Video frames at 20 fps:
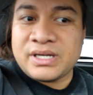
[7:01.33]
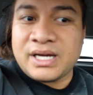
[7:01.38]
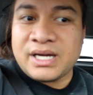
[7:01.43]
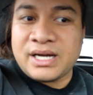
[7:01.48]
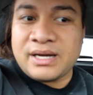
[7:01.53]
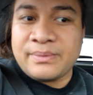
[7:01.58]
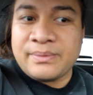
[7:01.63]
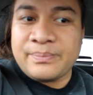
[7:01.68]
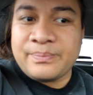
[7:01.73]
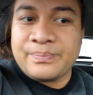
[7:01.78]

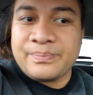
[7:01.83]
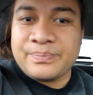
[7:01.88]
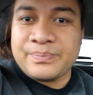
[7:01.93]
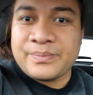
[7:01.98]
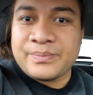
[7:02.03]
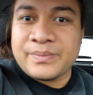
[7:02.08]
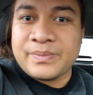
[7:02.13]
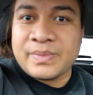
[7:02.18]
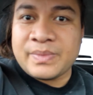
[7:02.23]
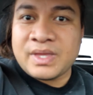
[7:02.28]
um,
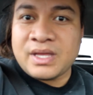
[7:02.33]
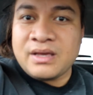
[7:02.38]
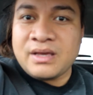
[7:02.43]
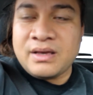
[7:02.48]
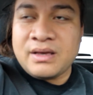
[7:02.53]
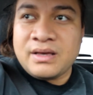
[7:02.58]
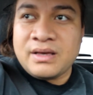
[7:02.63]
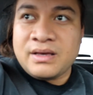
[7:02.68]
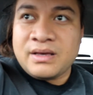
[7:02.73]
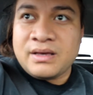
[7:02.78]

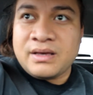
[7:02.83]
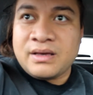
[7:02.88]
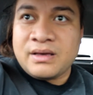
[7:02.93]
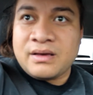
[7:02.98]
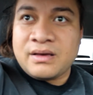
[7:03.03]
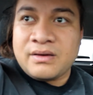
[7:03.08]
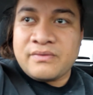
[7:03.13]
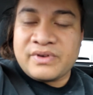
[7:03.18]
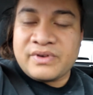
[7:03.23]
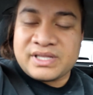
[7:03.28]

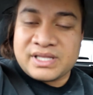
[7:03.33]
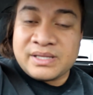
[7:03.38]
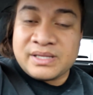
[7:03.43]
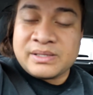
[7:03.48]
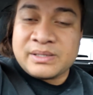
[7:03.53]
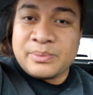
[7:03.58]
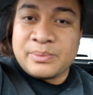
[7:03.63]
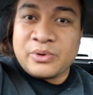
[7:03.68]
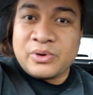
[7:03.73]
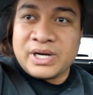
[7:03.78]
victim
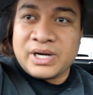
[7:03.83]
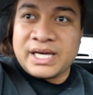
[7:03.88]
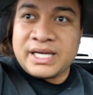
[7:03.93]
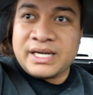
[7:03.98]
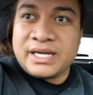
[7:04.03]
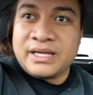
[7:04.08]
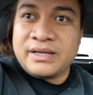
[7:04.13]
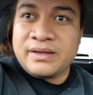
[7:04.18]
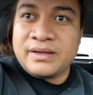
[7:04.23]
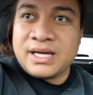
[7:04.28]
support
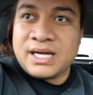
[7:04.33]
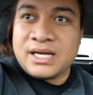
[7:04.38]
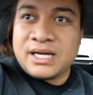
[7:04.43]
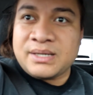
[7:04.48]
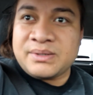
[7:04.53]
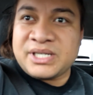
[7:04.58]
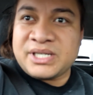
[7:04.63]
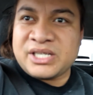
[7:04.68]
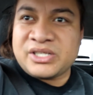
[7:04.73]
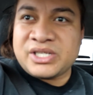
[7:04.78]
lady
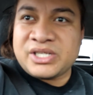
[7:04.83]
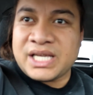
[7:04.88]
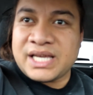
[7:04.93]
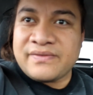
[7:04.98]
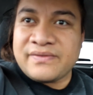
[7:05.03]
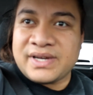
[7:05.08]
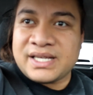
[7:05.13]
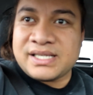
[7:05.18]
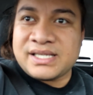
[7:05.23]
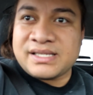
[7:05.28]
um just to give
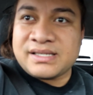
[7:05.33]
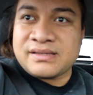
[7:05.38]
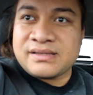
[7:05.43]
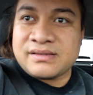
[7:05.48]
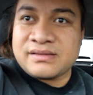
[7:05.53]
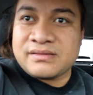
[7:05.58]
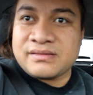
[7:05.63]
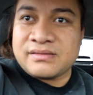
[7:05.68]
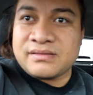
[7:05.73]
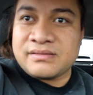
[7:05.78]

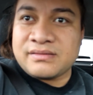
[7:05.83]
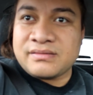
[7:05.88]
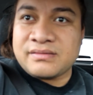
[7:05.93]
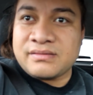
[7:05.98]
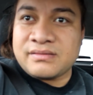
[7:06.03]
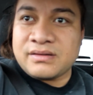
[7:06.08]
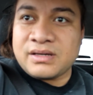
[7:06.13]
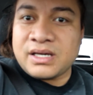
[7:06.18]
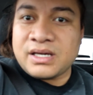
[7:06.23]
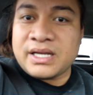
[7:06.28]
us
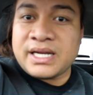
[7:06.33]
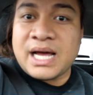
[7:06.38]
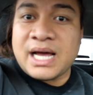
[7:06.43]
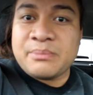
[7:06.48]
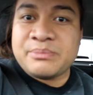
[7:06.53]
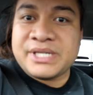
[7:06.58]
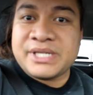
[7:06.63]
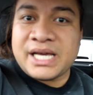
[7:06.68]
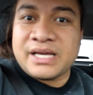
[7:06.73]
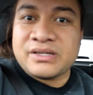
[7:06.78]
an
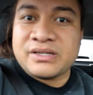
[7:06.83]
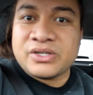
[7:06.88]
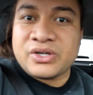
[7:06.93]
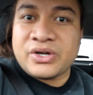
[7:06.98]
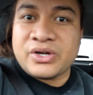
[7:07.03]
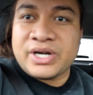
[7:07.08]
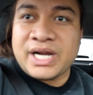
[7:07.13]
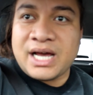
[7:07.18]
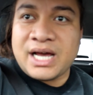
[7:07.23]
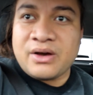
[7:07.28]
update
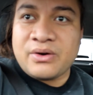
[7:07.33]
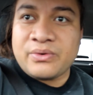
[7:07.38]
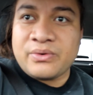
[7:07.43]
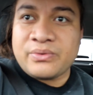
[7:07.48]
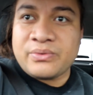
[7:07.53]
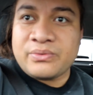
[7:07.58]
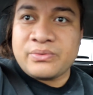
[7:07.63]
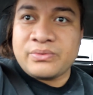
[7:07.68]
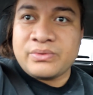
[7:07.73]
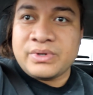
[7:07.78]
on
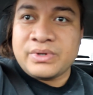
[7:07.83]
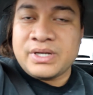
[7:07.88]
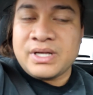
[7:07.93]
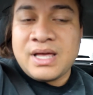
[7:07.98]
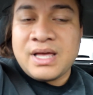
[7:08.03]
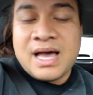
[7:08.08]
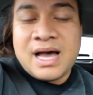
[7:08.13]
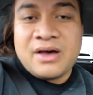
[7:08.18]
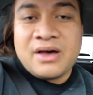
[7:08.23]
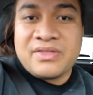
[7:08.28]
how
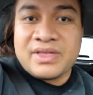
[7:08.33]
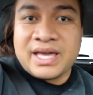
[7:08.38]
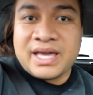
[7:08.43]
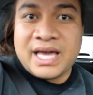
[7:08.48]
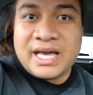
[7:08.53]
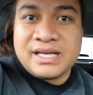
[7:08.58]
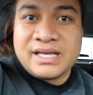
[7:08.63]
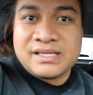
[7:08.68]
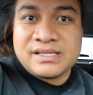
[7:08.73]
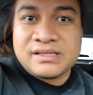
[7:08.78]
how the
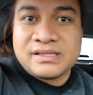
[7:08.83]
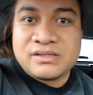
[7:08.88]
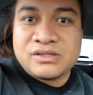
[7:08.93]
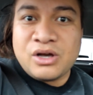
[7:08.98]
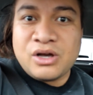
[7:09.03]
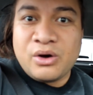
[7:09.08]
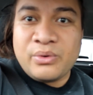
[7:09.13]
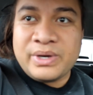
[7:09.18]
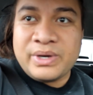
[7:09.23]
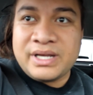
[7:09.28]
case is
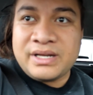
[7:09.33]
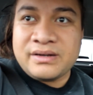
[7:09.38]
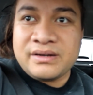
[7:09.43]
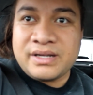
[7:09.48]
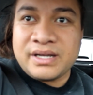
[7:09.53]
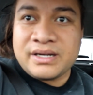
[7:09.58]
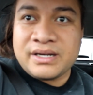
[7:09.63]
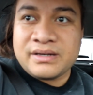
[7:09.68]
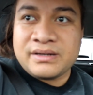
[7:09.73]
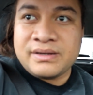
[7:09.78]
going
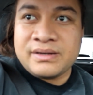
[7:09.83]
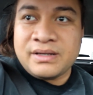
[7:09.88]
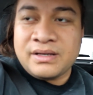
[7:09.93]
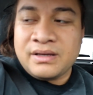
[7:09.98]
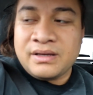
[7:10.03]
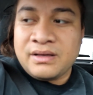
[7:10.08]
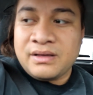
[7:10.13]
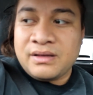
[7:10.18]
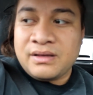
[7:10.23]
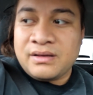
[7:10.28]
and
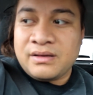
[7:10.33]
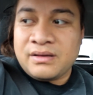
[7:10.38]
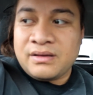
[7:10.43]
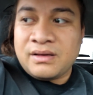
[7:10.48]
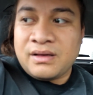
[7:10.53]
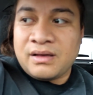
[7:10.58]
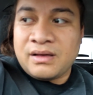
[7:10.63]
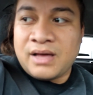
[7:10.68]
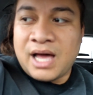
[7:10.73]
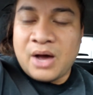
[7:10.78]

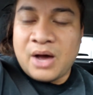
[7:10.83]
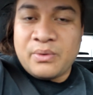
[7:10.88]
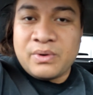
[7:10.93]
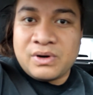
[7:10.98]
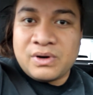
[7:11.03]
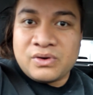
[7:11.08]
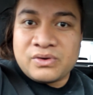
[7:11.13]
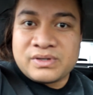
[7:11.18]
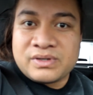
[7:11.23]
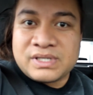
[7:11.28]
how it
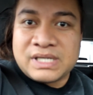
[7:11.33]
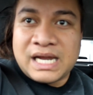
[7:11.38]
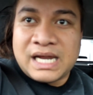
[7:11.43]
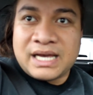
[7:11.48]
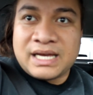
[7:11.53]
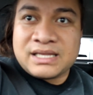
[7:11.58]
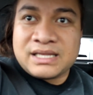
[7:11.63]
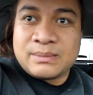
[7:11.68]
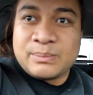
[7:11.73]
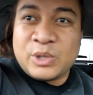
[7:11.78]
looks
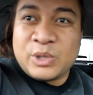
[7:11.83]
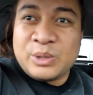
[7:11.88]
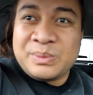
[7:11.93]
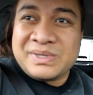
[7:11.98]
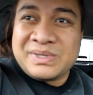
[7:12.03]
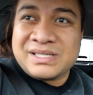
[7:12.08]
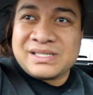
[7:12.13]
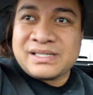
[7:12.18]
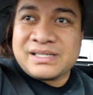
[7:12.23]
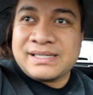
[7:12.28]
like at the
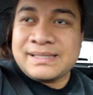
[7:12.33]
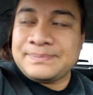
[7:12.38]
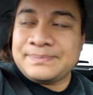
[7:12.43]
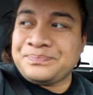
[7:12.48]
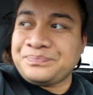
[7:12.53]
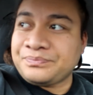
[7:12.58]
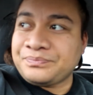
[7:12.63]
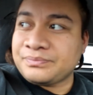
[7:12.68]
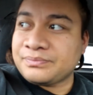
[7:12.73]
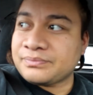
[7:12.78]
moment
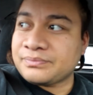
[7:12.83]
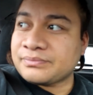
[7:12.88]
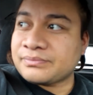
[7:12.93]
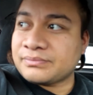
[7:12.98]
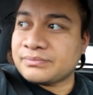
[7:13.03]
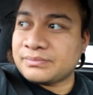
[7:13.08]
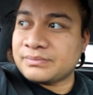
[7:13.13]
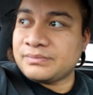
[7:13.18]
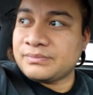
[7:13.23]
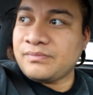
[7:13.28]

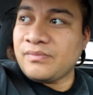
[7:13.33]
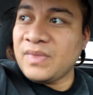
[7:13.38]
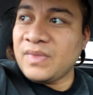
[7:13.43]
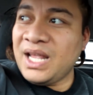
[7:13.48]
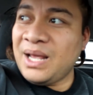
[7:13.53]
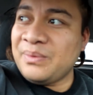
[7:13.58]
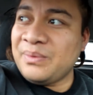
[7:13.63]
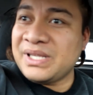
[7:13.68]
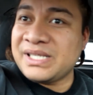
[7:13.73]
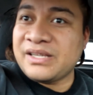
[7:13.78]

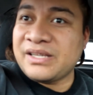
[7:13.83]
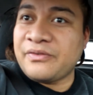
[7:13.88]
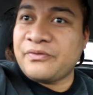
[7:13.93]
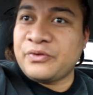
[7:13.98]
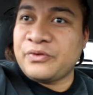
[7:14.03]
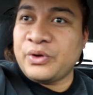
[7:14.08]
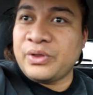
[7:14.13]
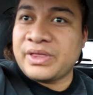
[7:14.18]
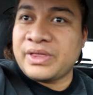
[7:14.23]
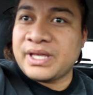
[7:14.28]
um, there's a
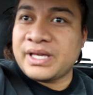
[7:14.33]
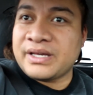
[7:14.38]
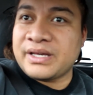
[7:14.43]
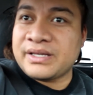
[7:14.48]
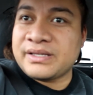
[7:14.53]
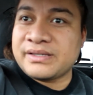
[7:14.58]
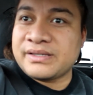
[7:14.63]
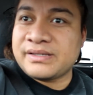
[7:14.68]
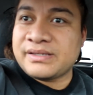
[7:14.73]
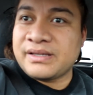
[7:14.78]
few
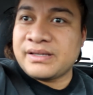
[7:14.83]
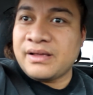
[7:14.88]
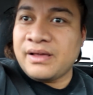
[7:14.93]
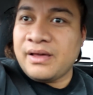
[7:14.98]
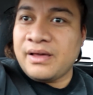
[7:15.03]
things